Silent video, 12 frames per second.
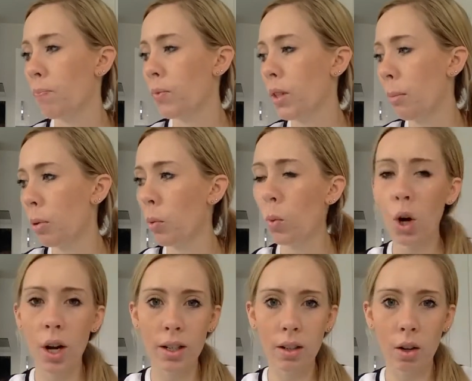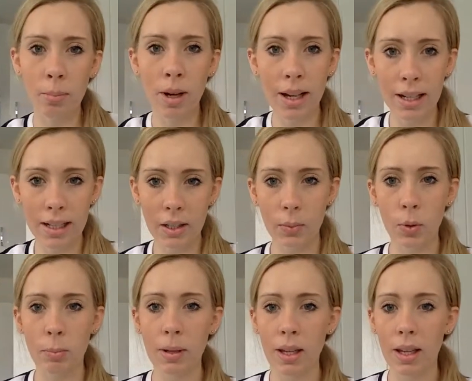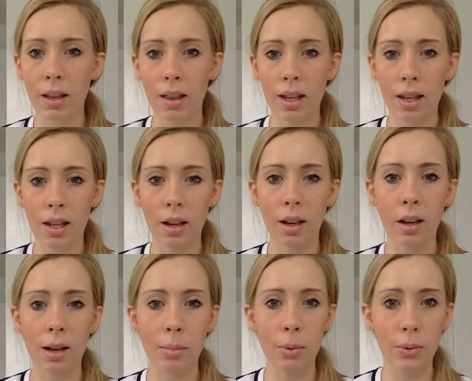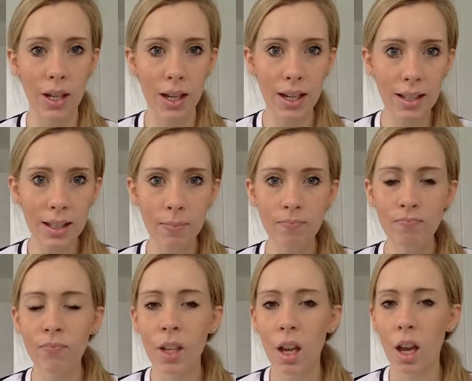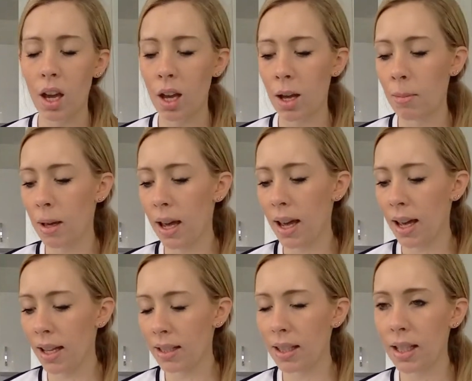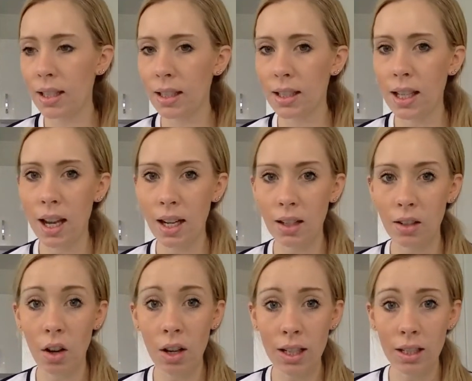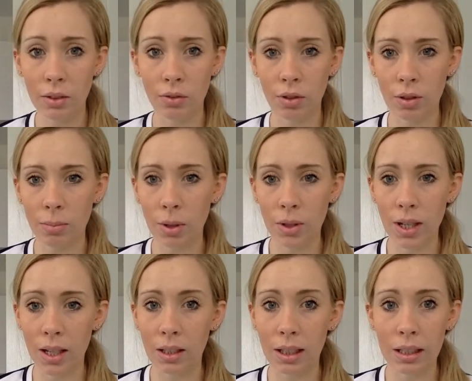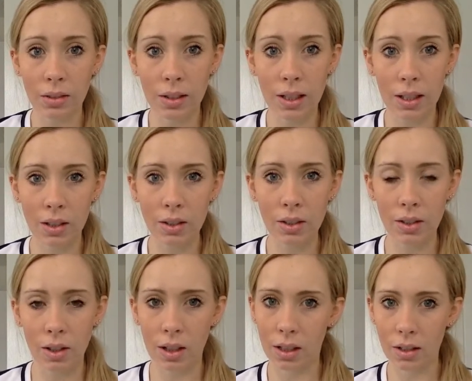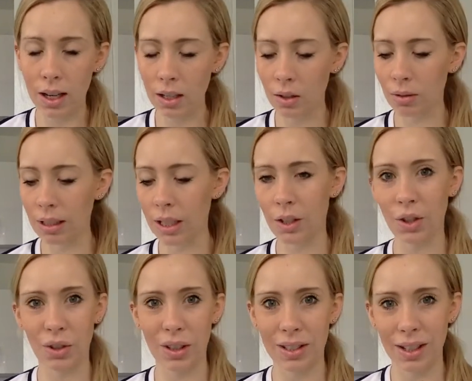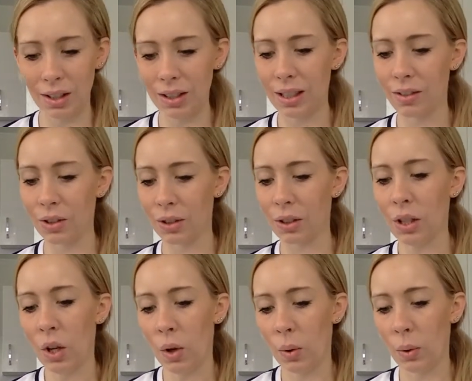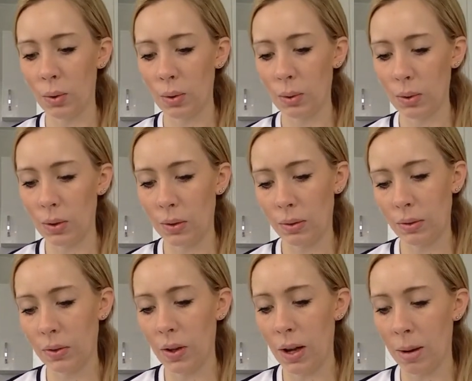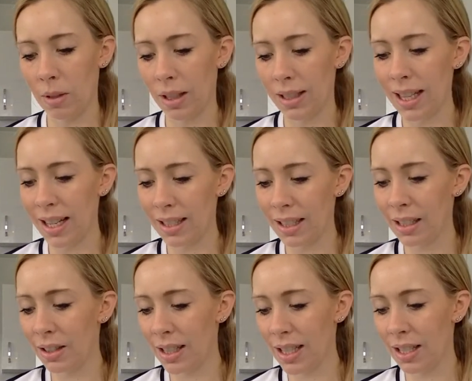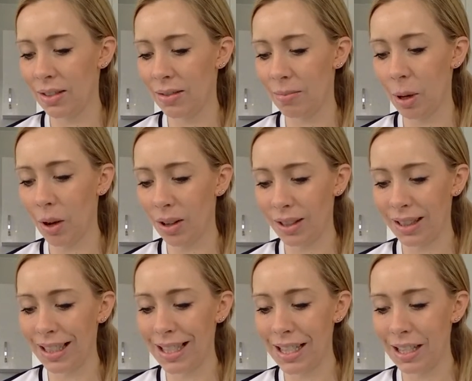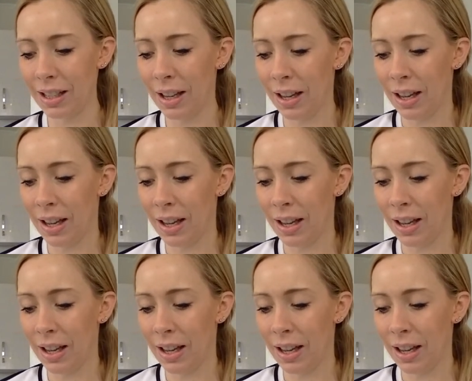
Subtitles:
Number one on my list would be the herbal teas. And these contain 9 different botanical ingredients, so they taste really interesting because they've got all sorts of like dandelion, parsley,